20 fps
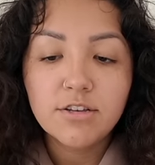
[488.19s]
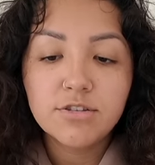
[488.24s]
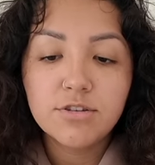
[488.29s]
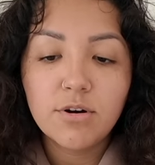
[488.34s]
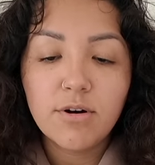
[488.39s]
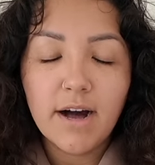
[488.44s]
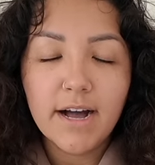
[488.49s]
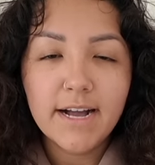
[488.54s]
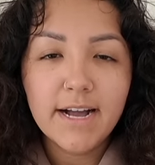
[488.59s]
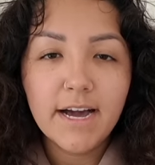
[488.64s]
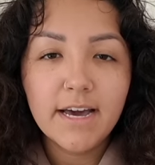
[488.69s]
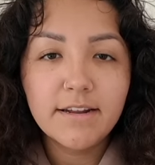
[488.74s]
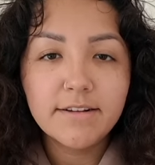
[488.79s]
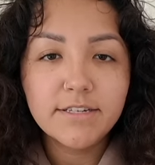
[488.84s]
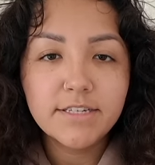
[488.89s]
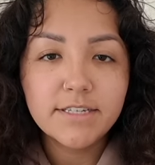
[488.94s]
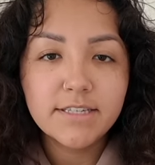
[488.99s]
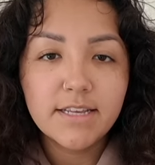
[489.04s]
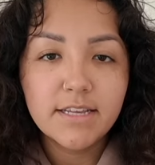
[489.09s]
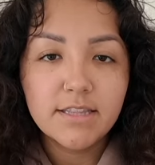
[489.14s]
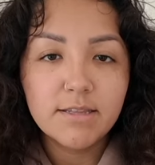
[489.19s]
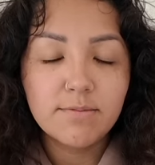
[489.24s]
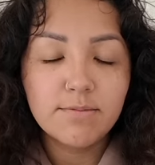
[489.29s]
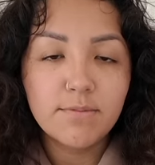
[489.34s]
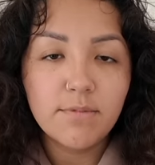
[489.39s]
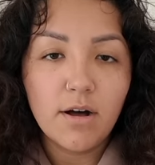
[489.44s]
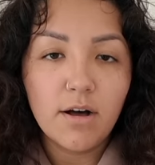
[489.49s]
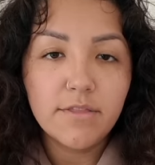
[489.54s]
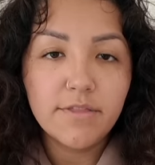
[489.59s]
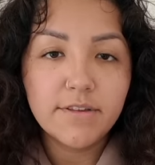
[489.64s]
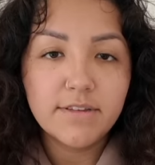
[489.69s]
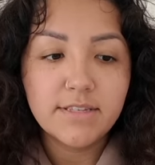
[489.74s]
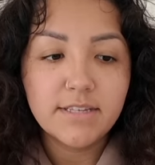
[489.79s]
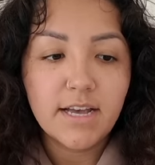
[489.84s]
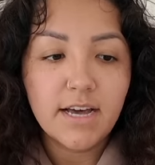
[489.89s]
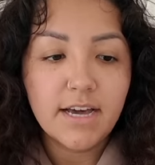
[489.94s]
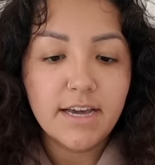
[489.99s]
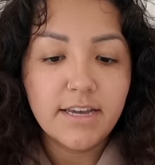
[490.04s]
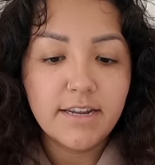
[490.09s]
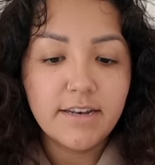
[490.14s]
So I kind of just let them on the
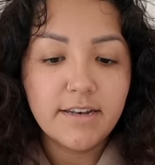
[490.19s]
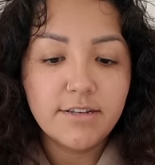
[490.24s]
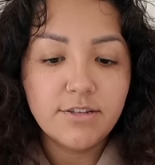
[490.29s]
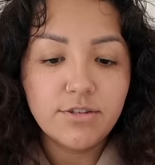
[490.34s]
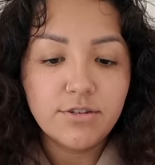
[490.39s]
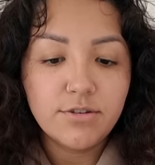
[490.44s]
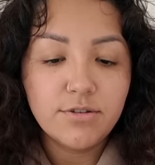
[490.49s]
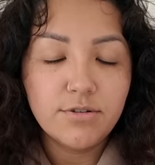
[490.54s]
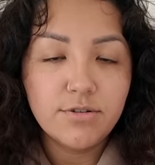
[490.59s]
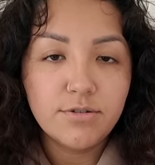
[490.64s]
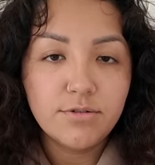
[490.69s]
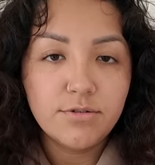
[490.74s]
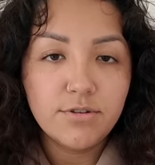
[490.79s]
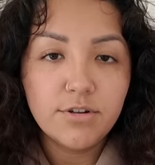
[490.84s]
side do,